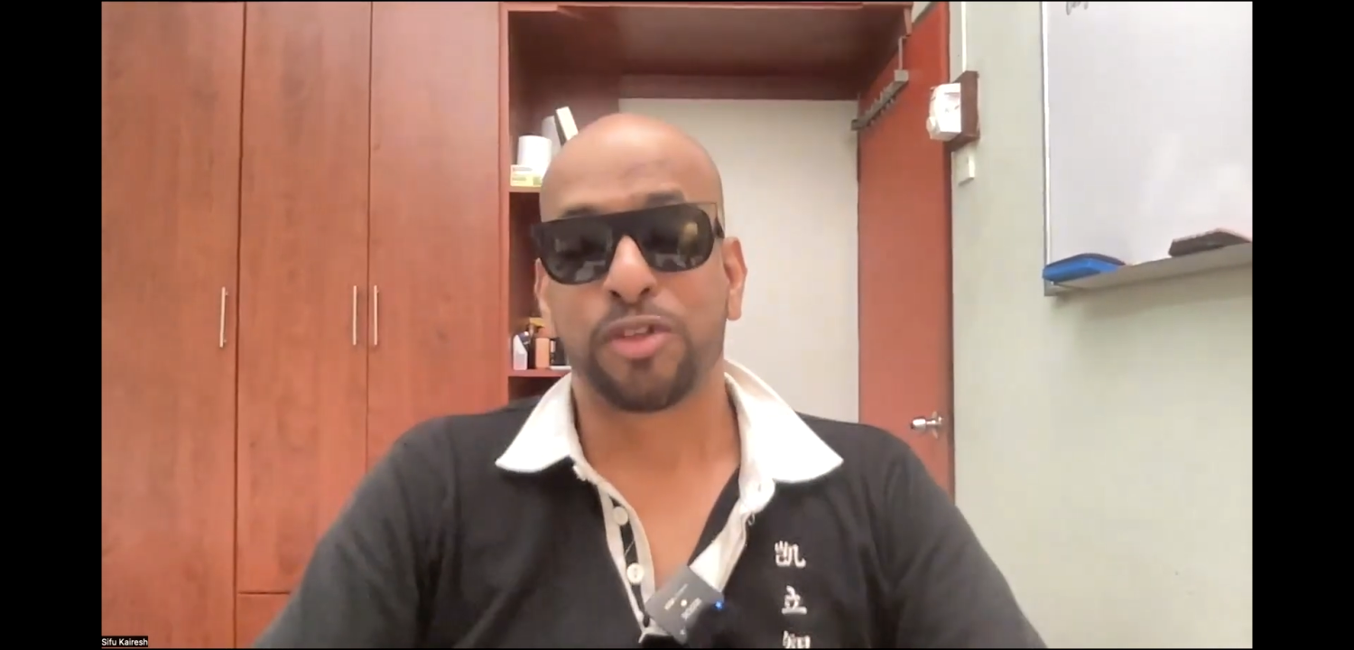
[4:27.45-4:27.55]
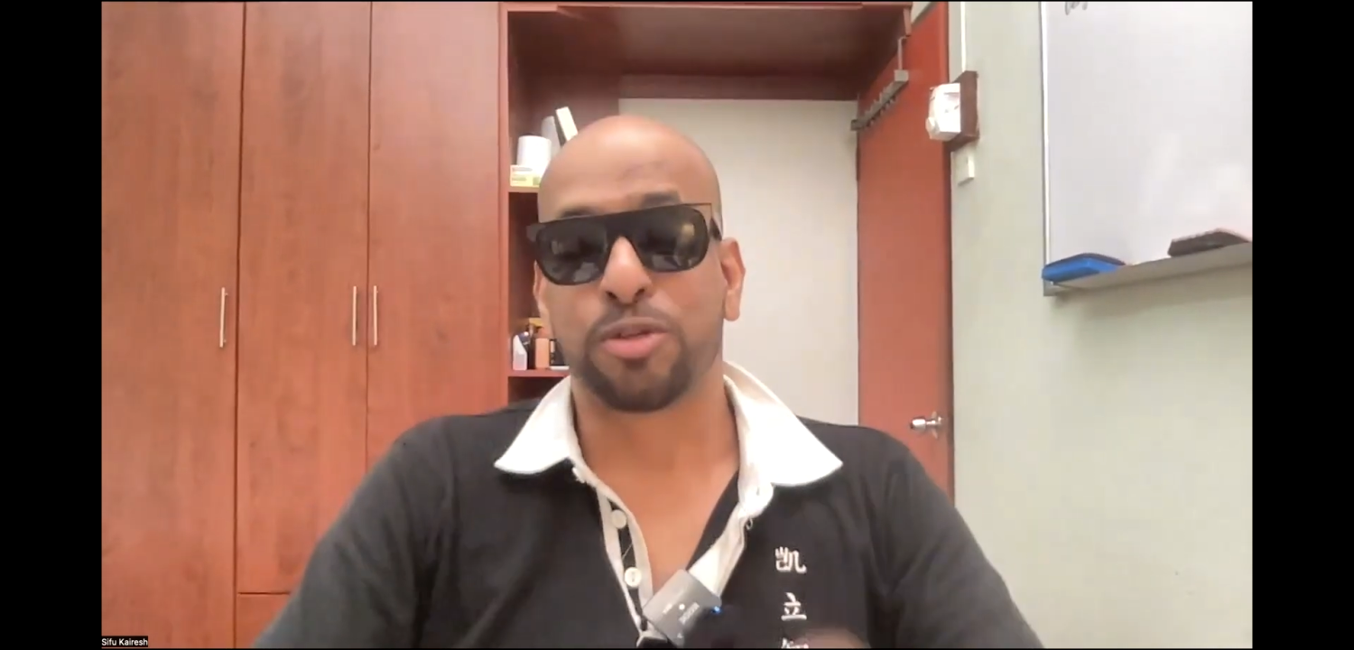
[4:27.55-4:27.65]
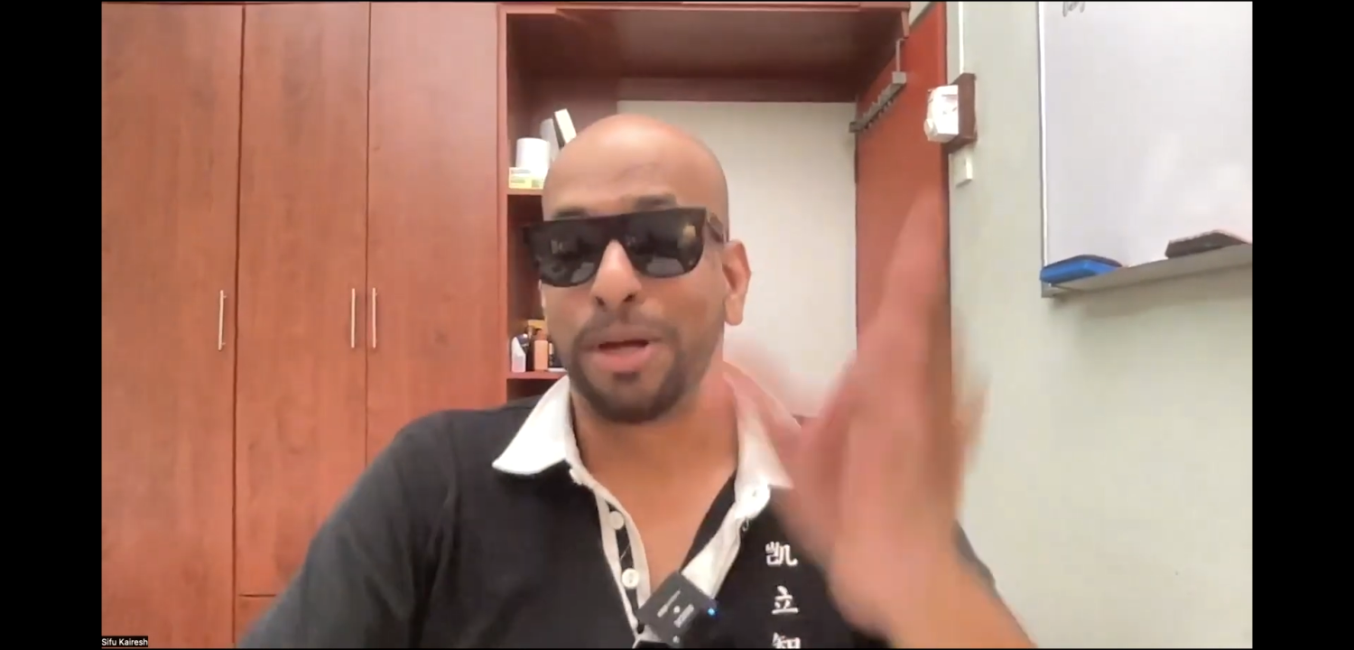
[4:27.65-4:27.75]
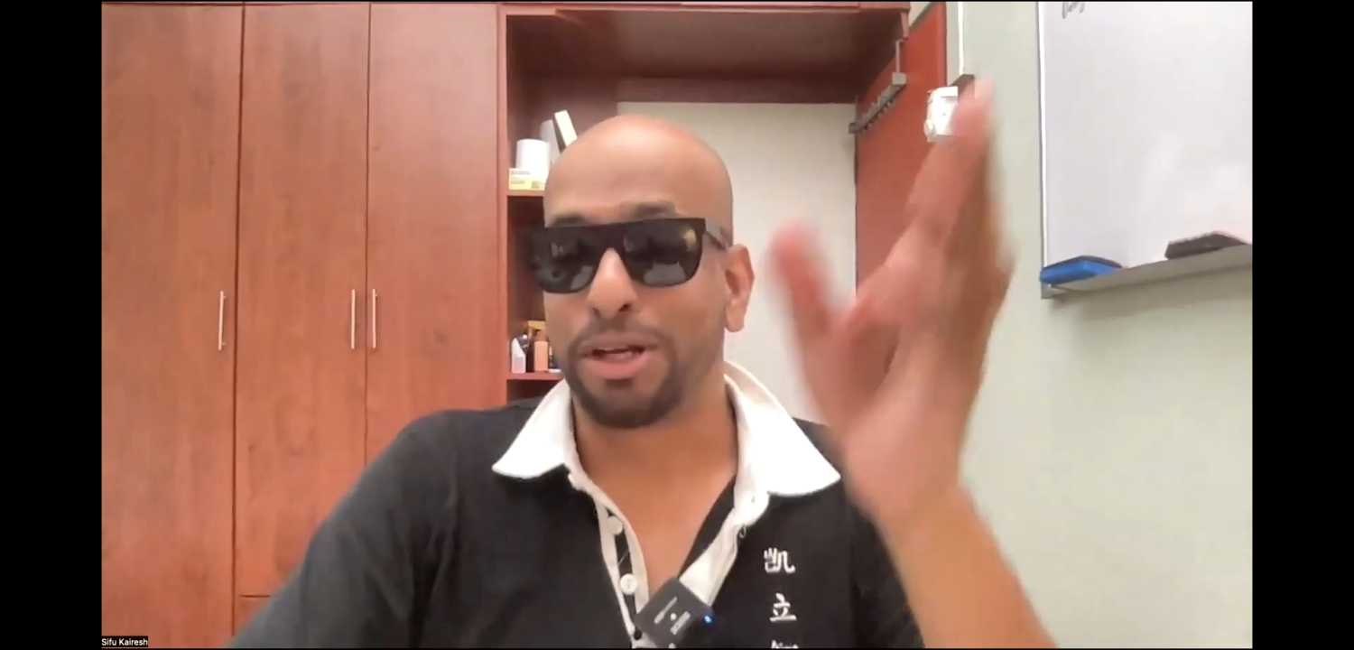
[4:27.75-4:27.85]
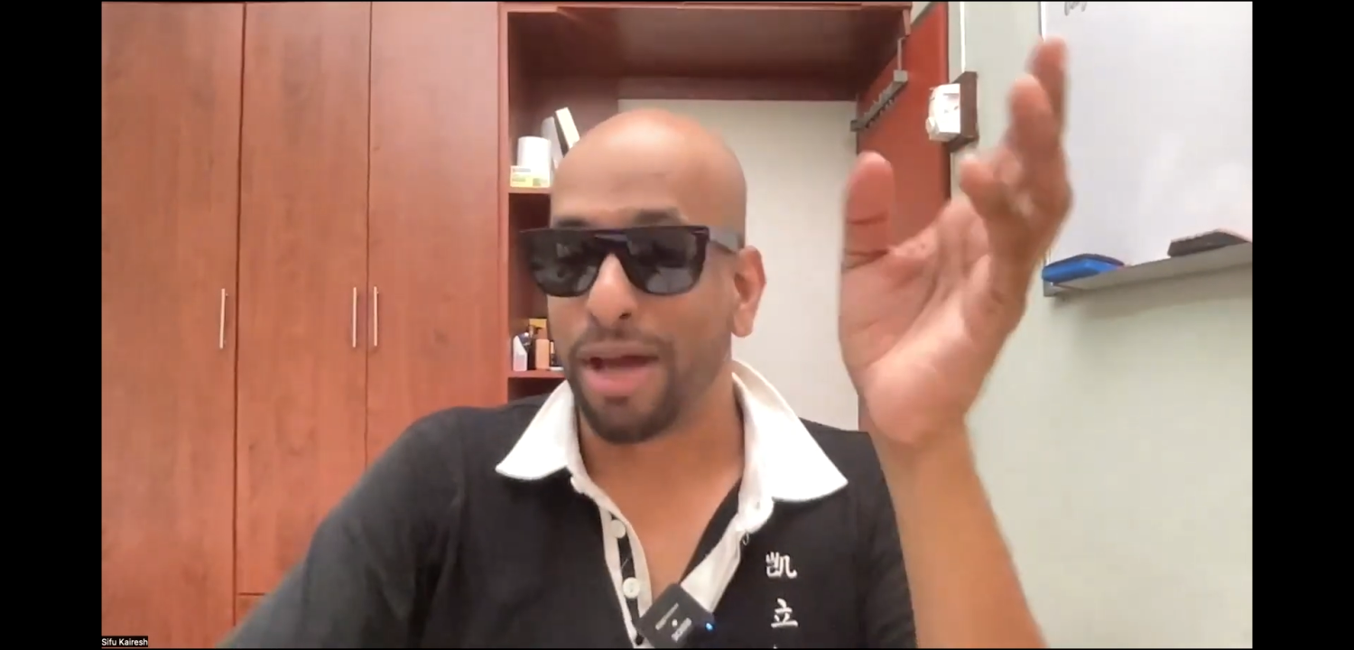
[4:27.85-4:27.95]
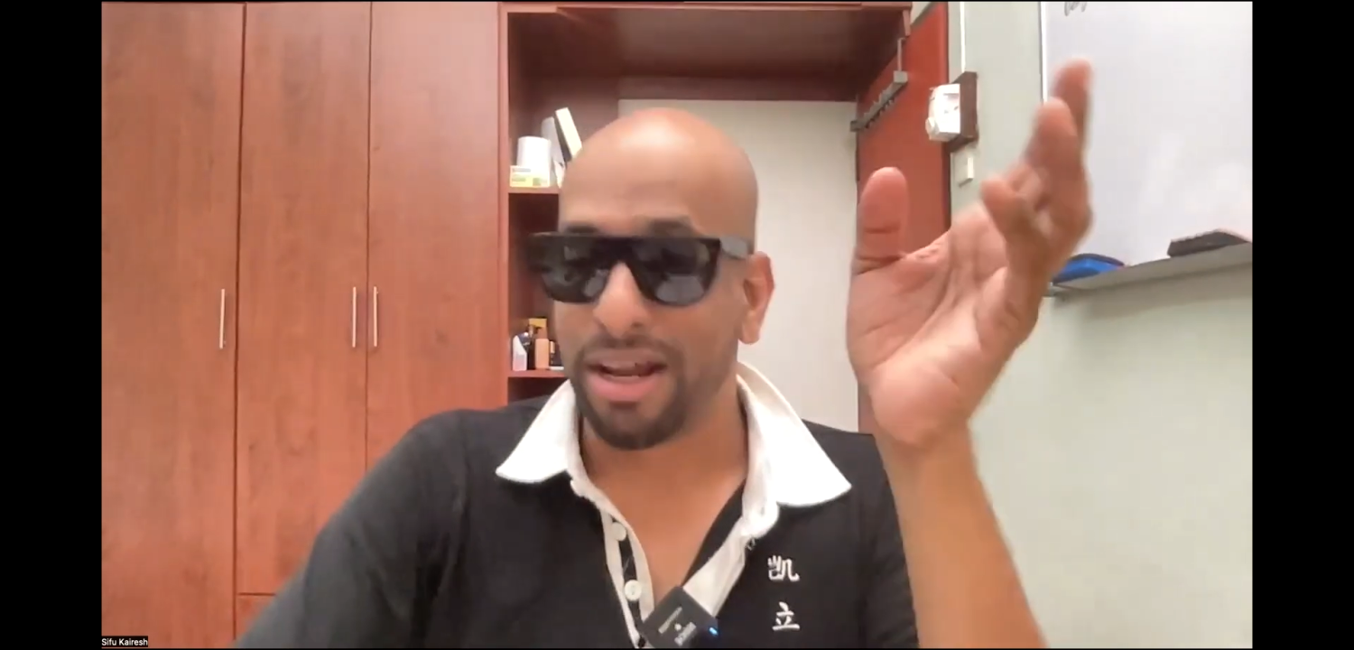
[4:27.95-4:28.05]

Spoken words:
speak to